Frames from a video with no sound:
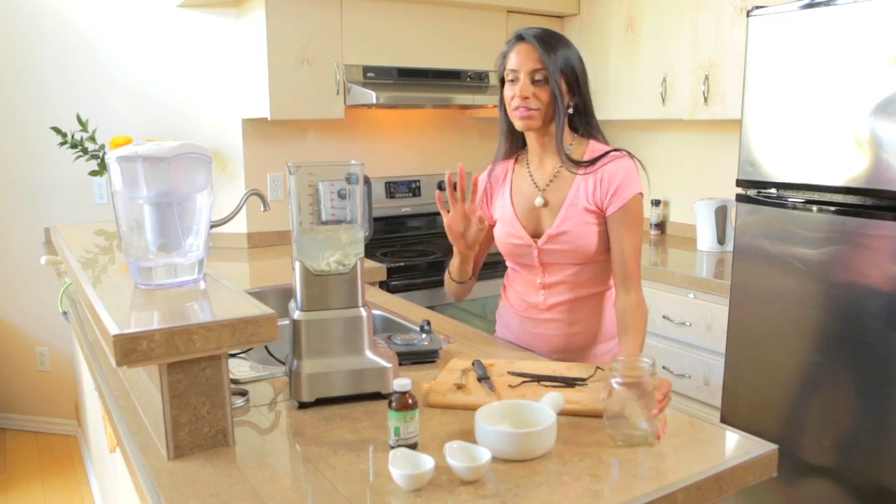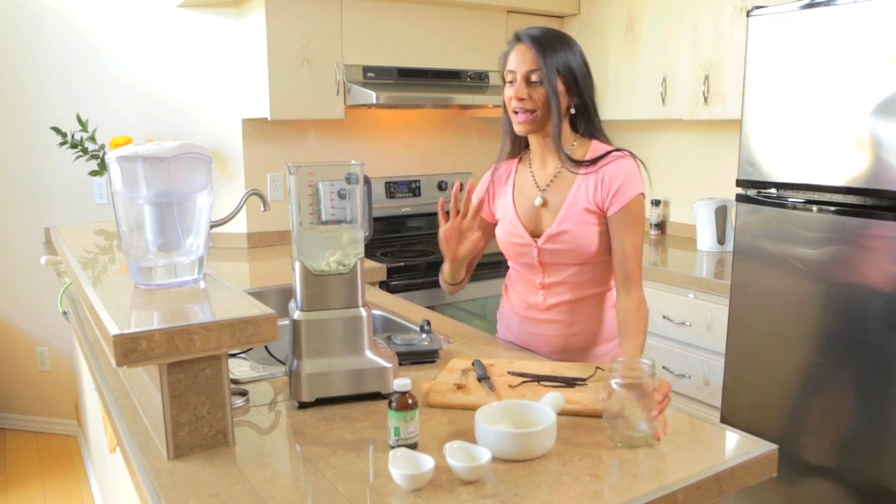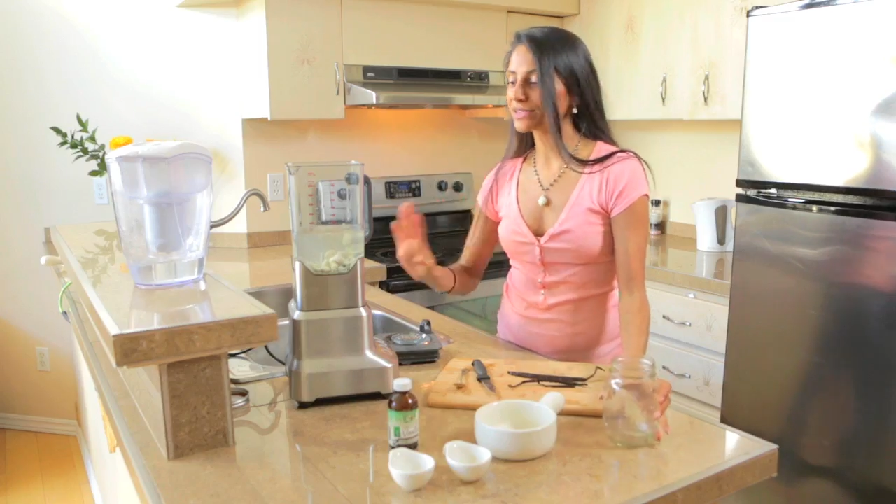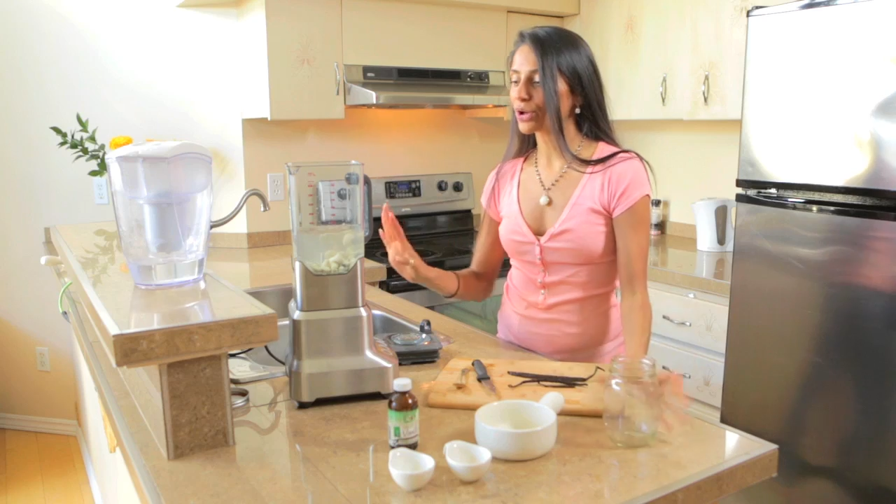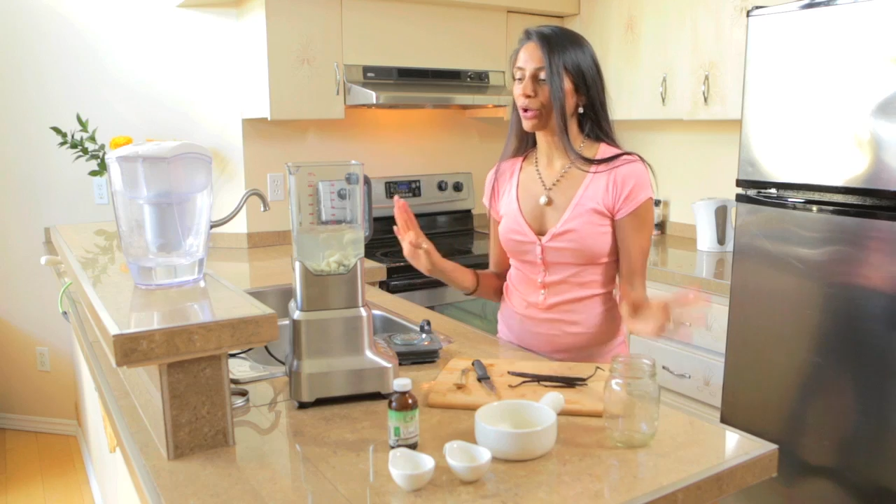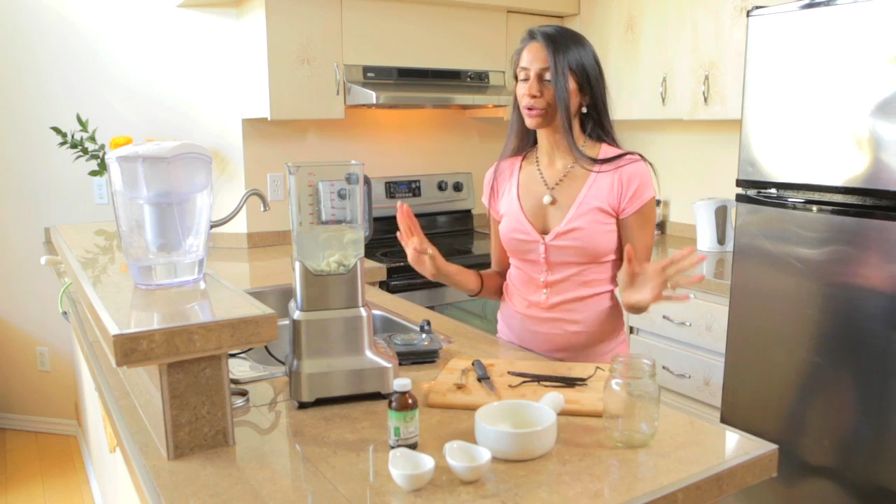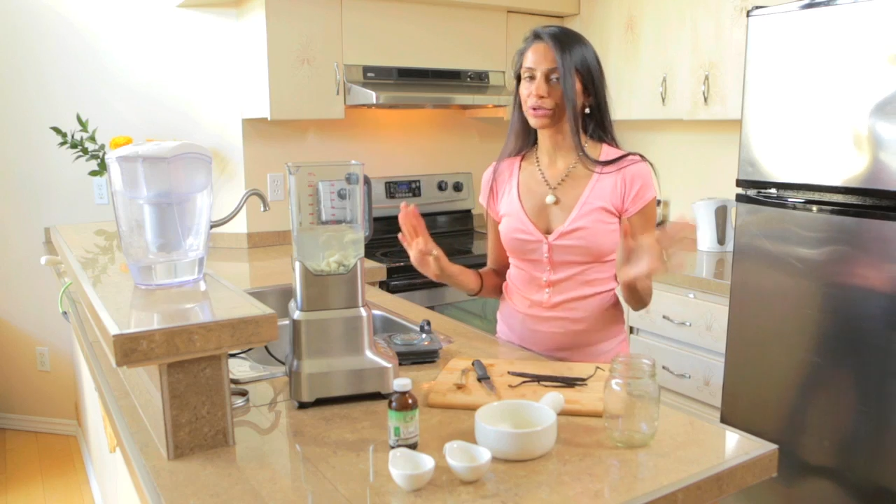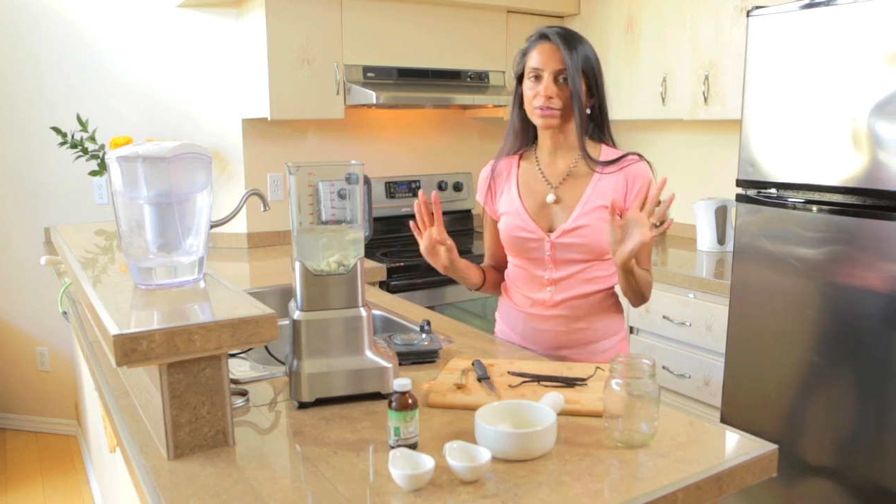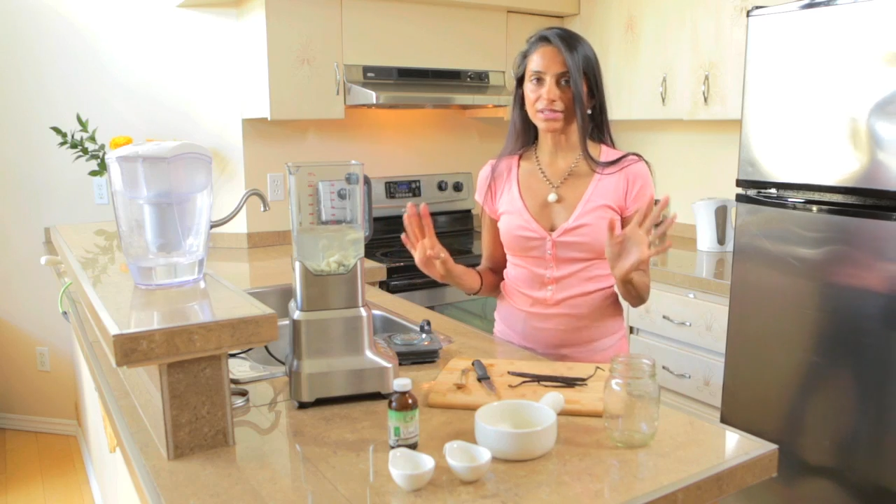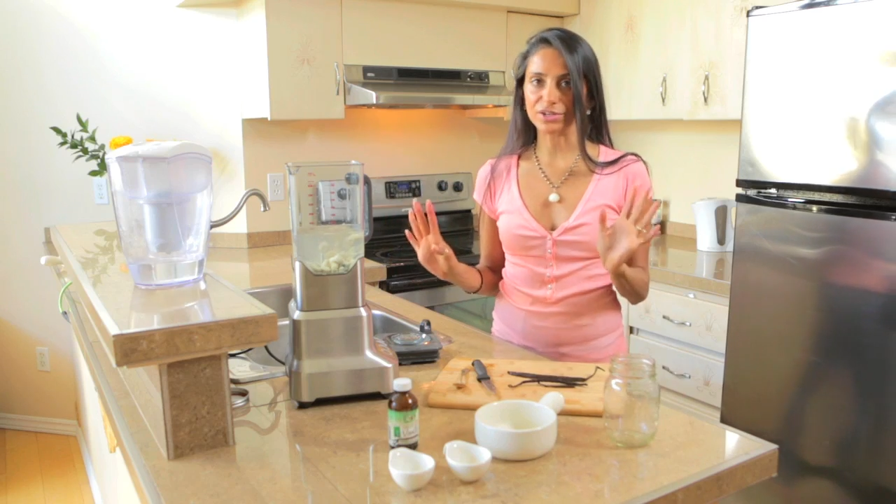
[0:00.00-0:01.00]
that's all
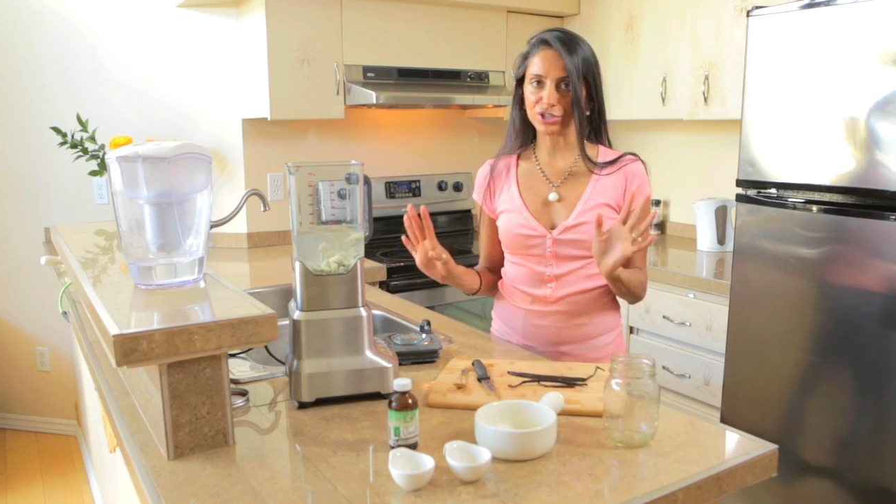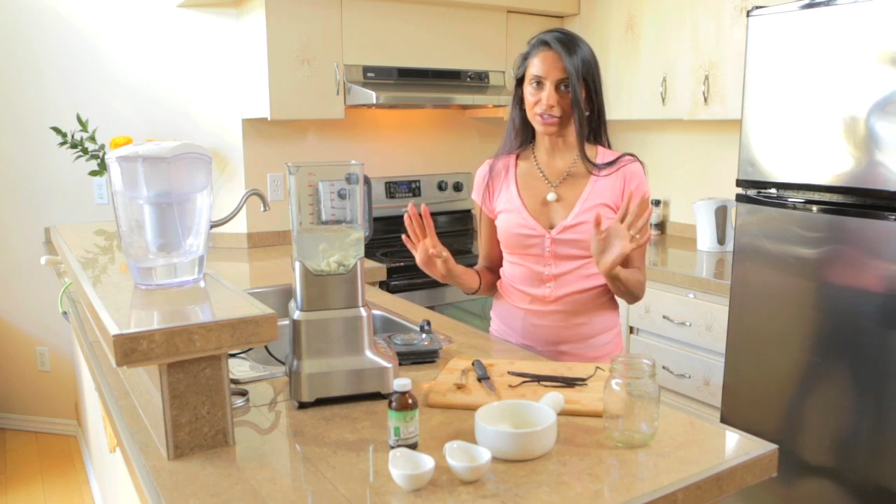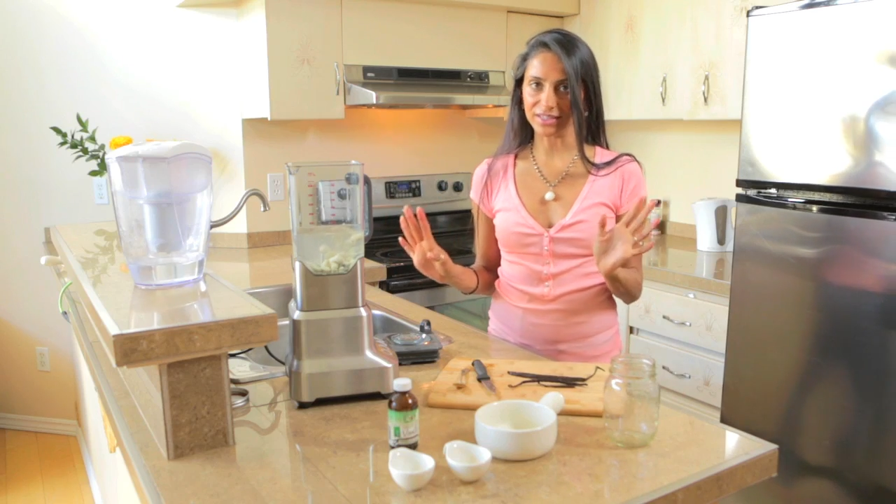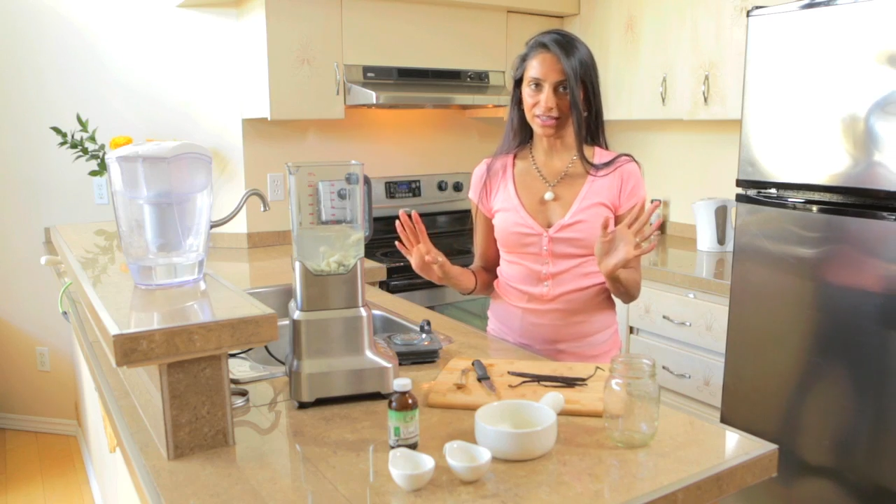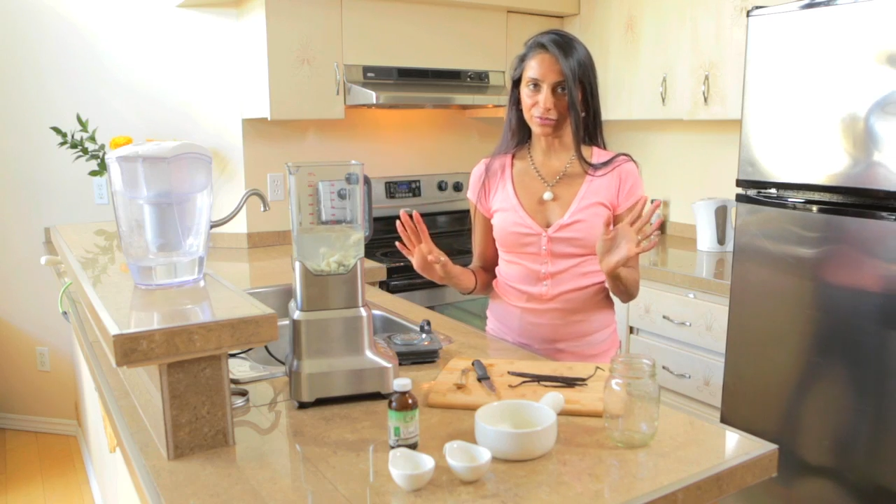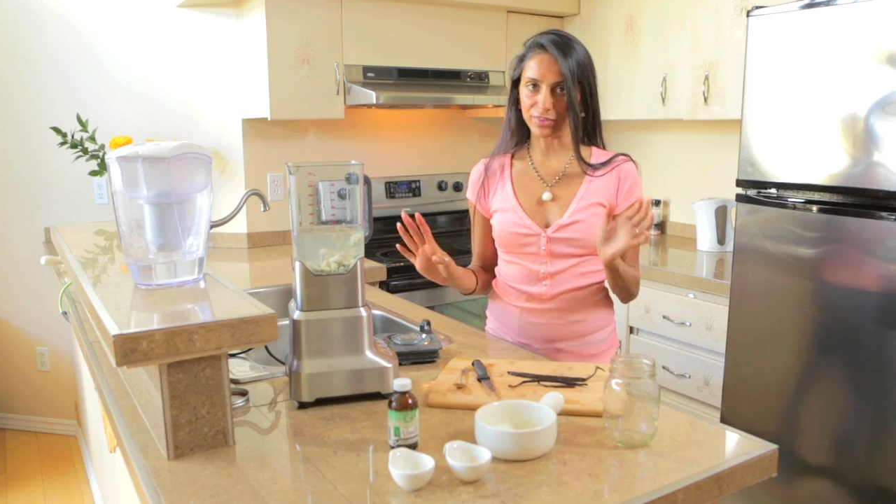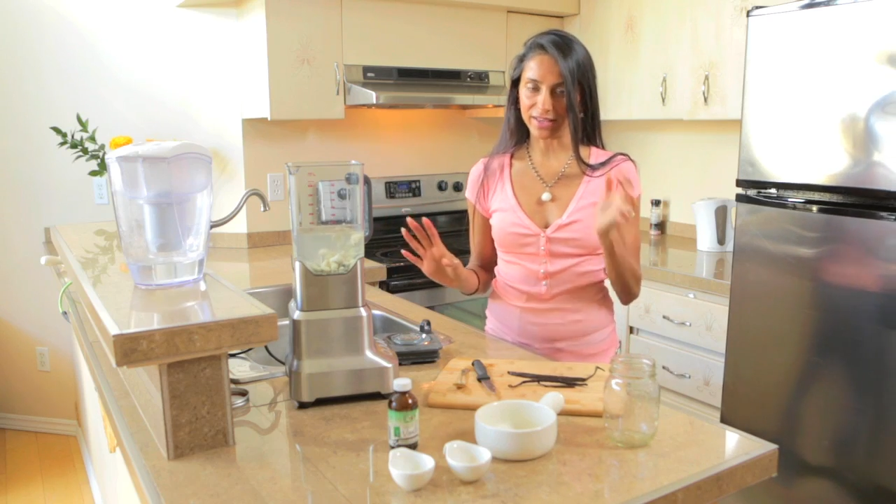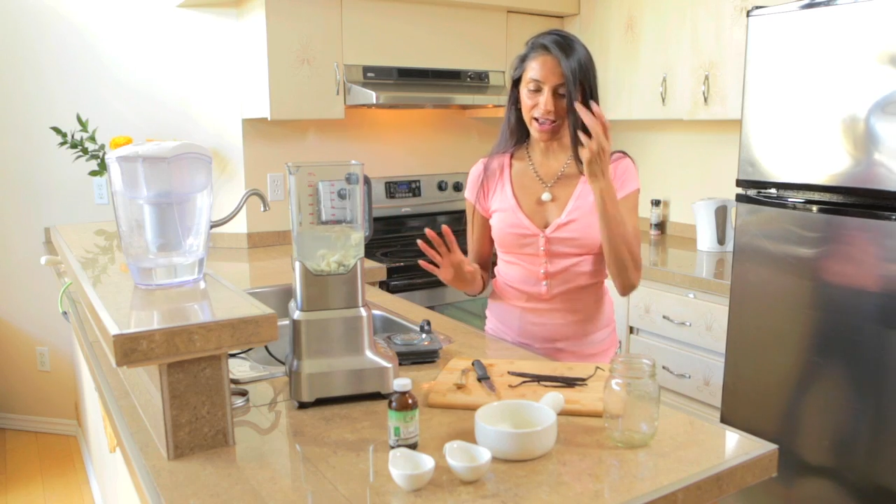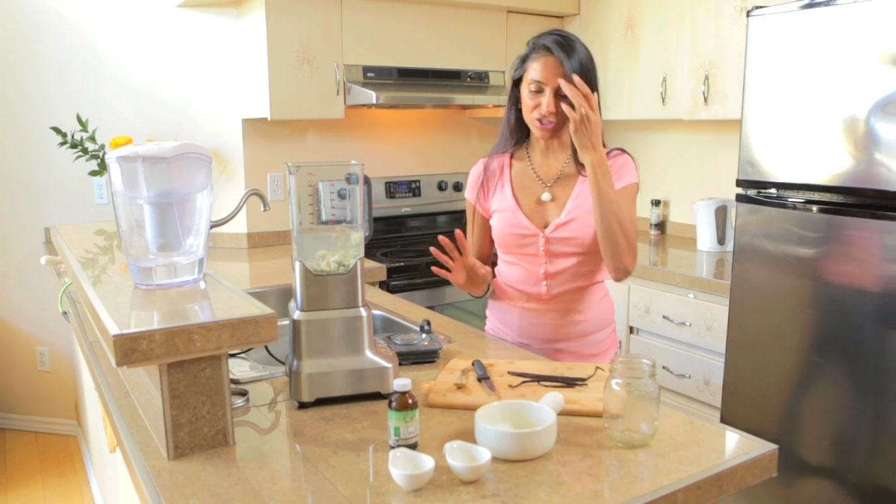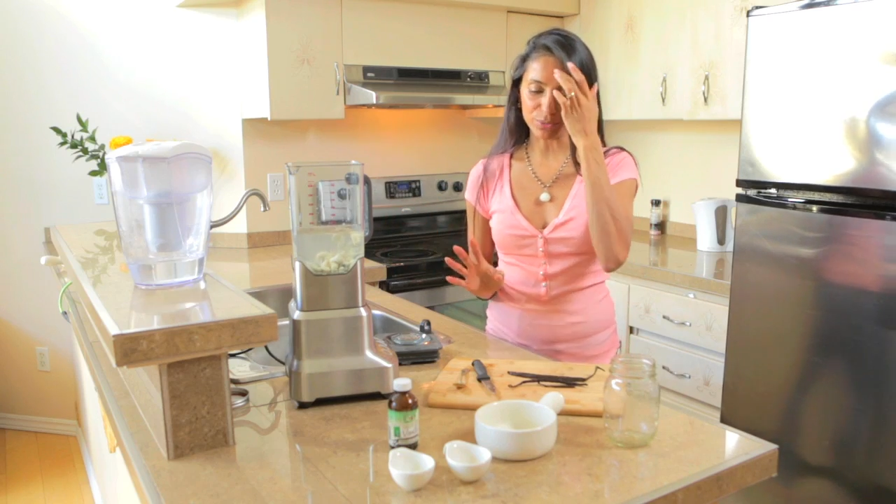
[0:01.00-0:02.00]
you essentially need for the
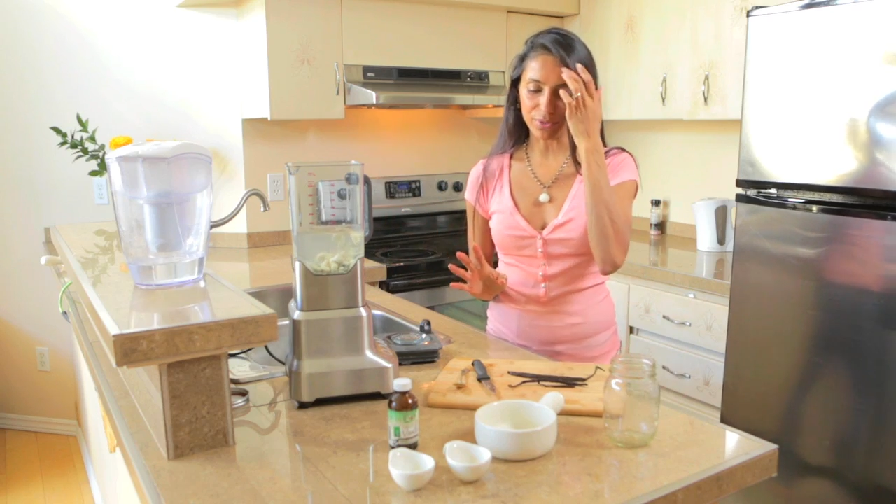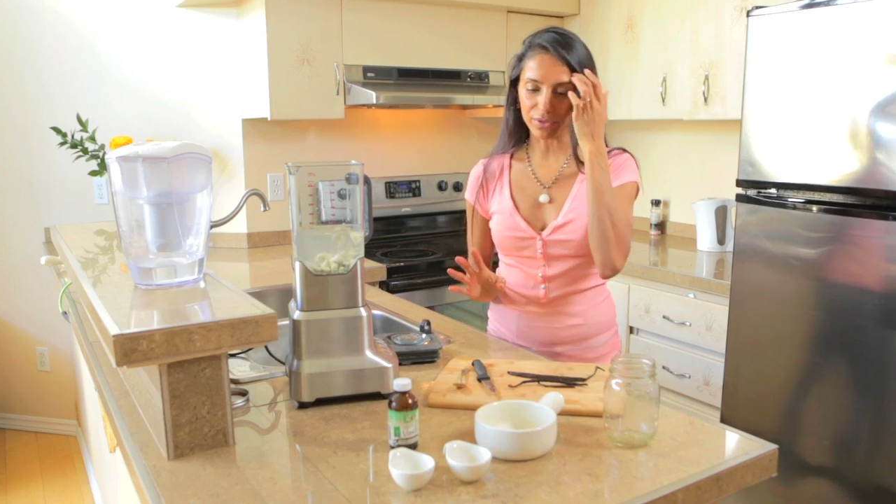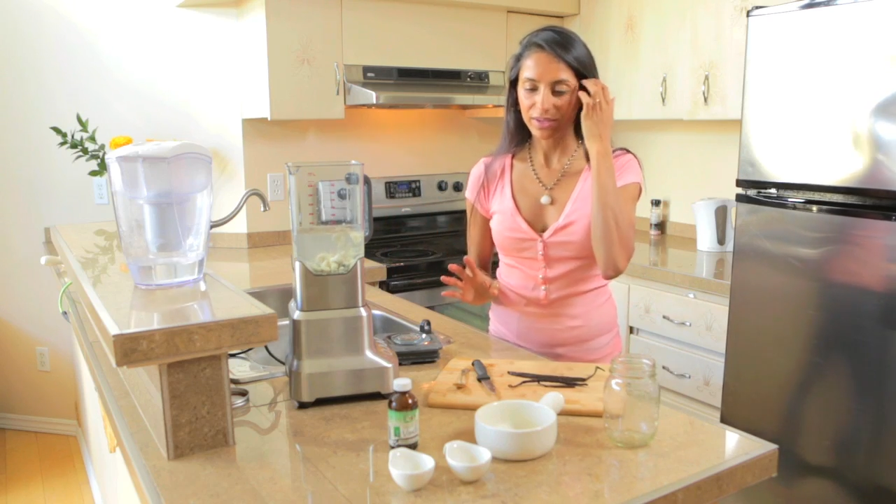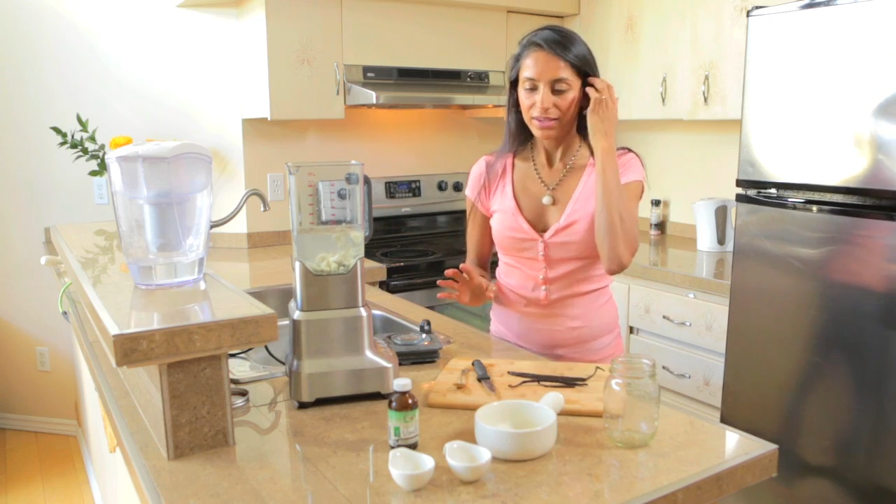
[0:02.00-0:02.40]
cashew milk.